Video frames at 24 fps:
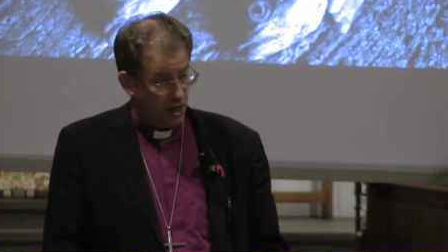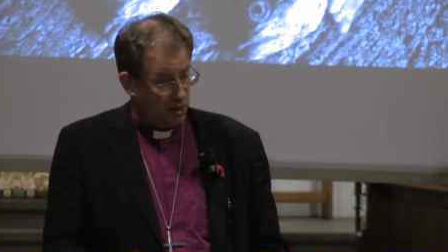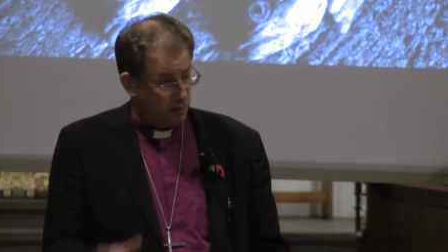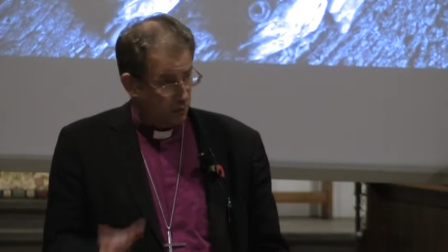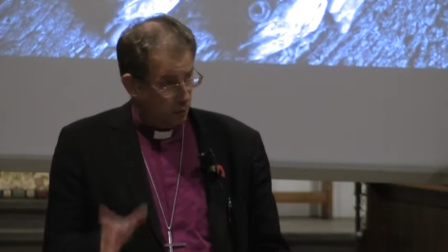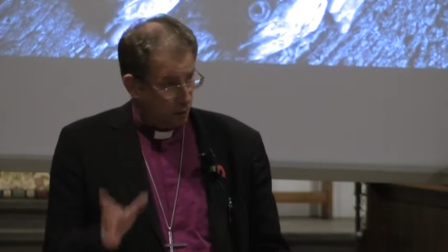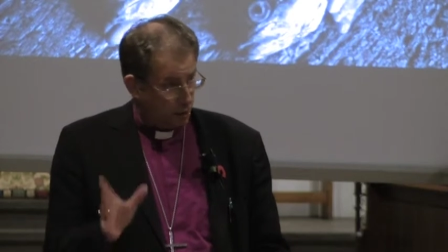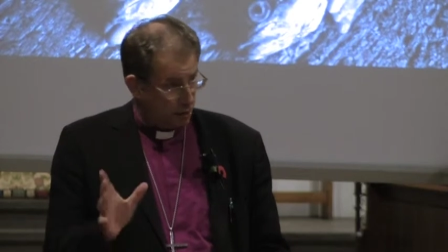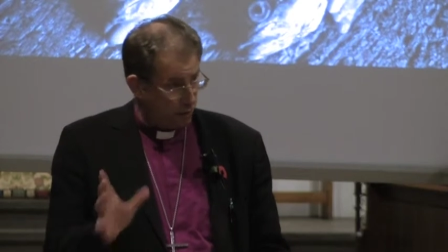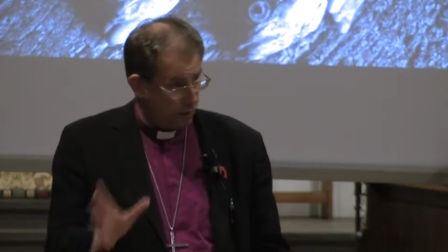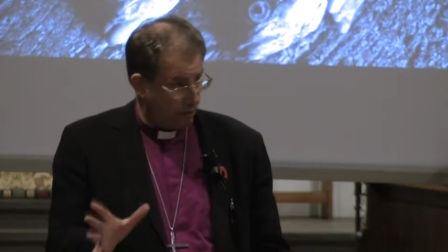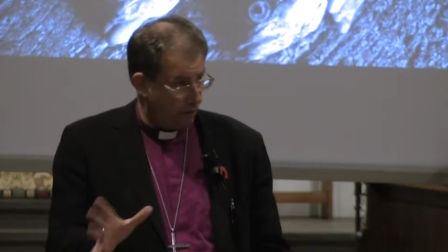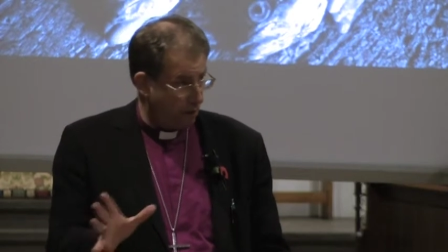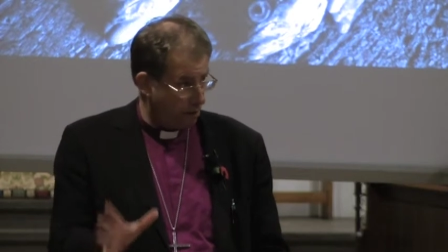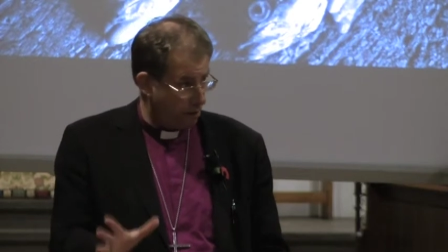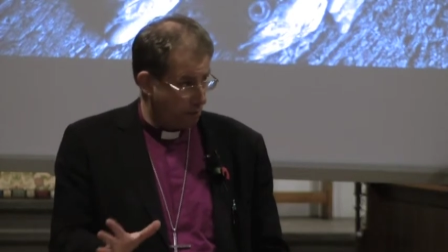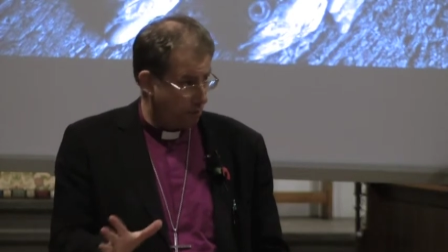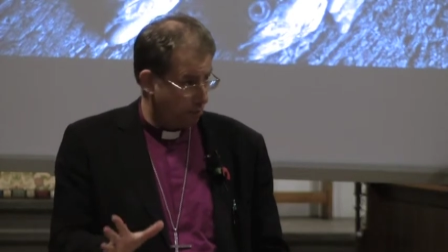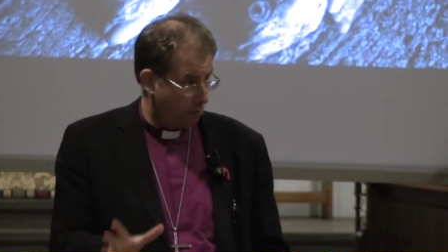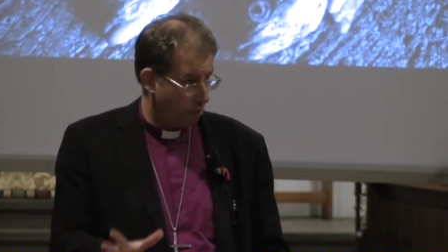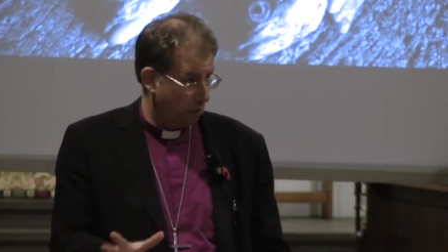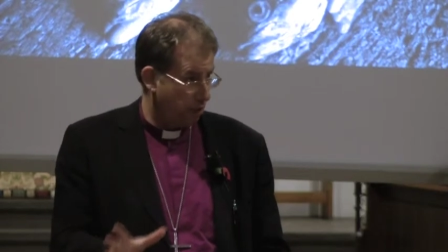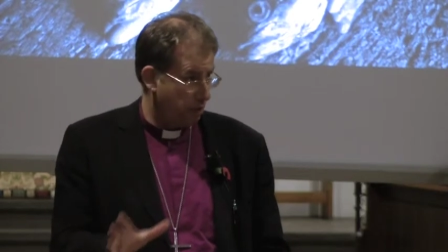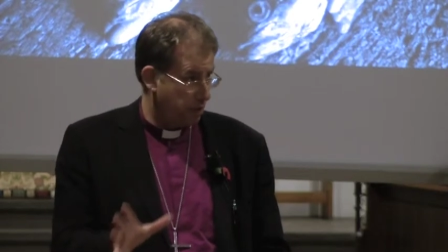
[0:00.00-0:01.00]
is one of the
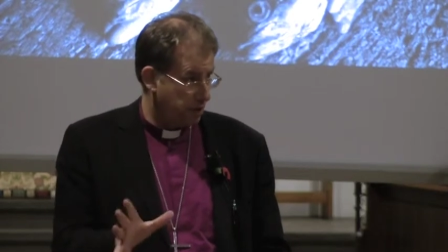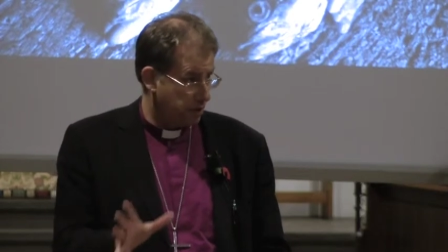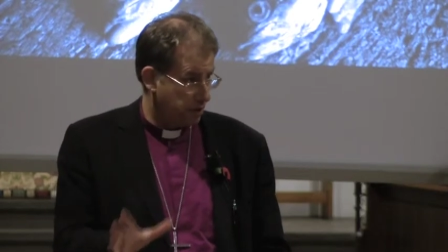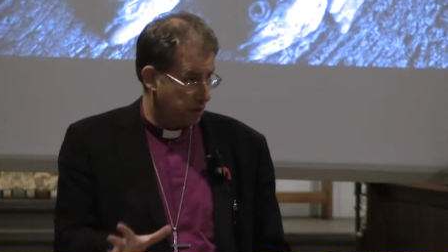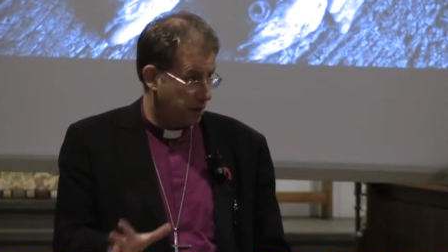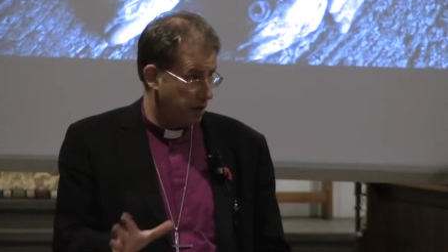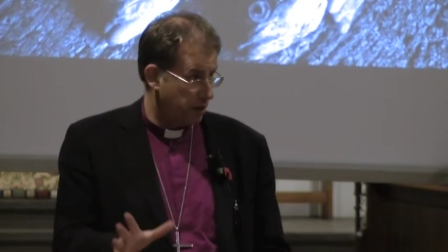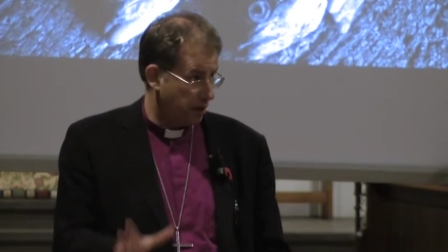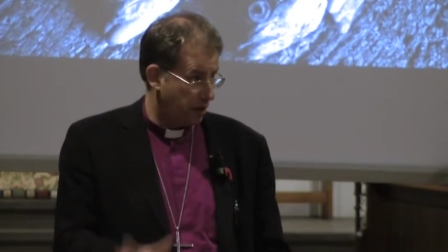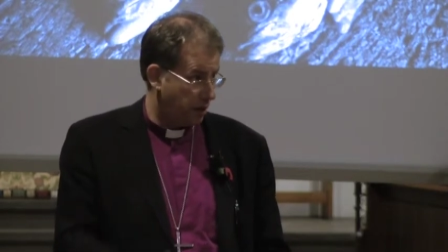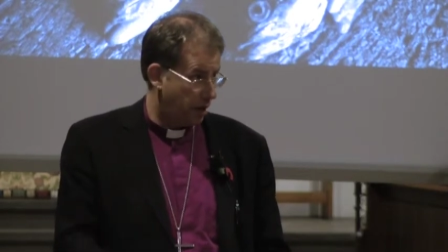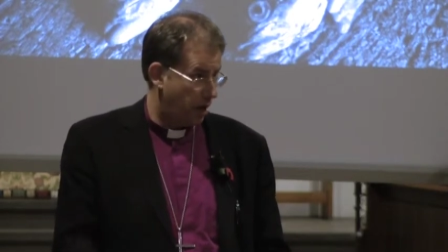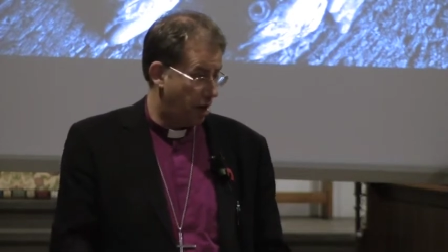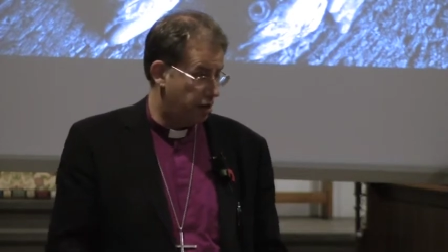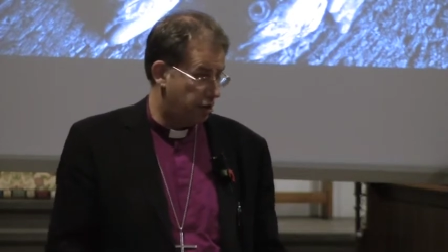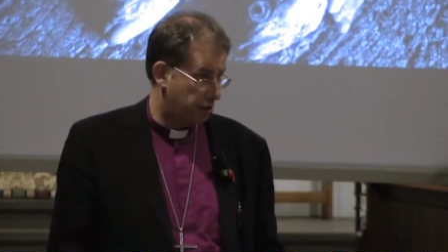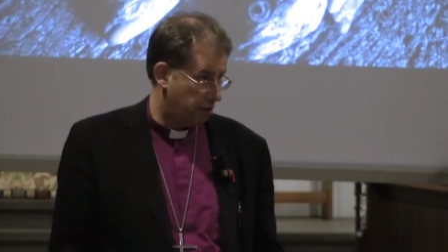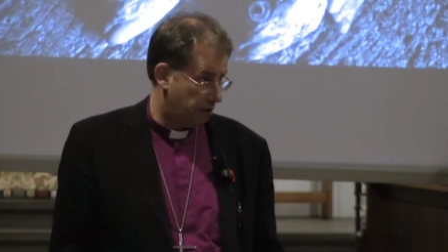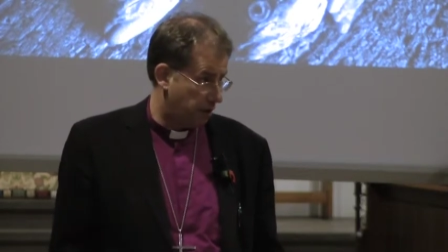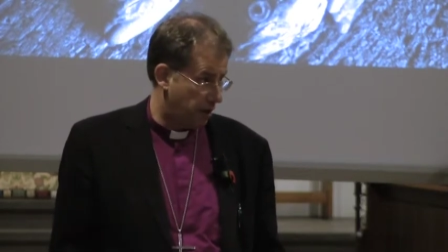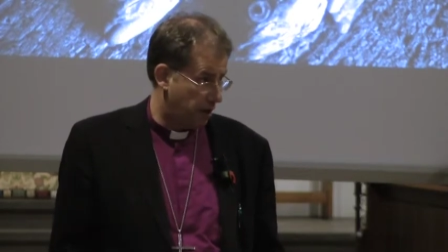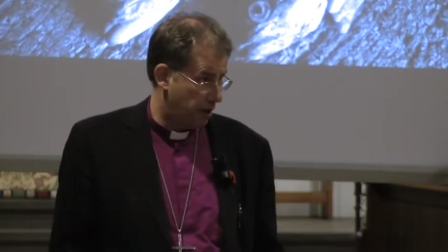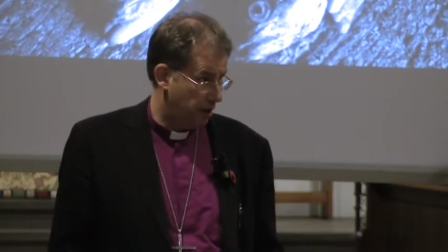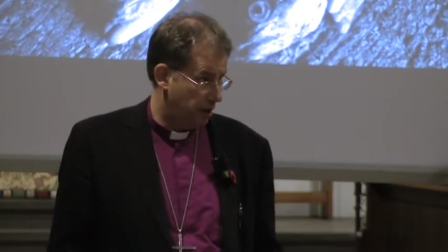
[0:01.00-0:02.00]
very poorest in the
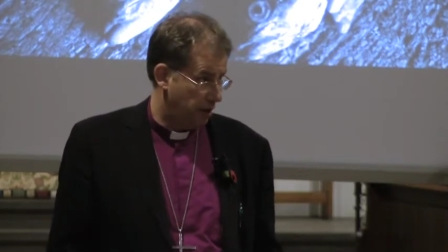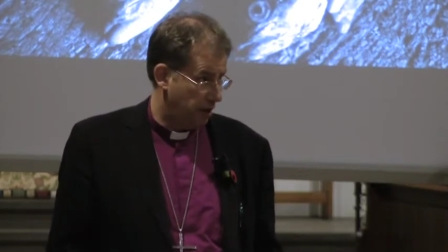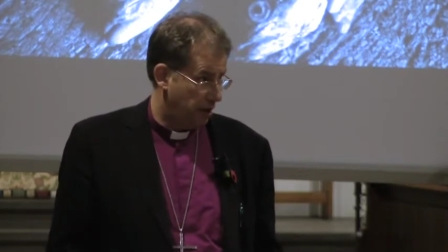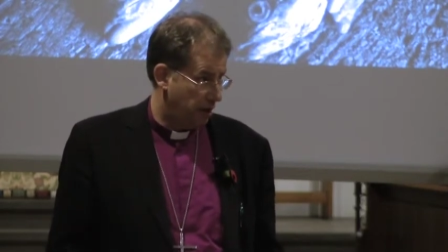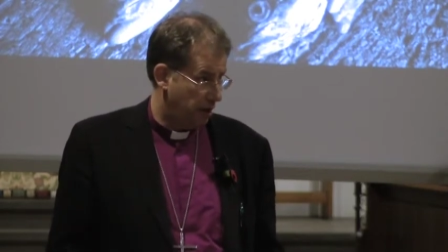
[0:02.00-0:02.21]
country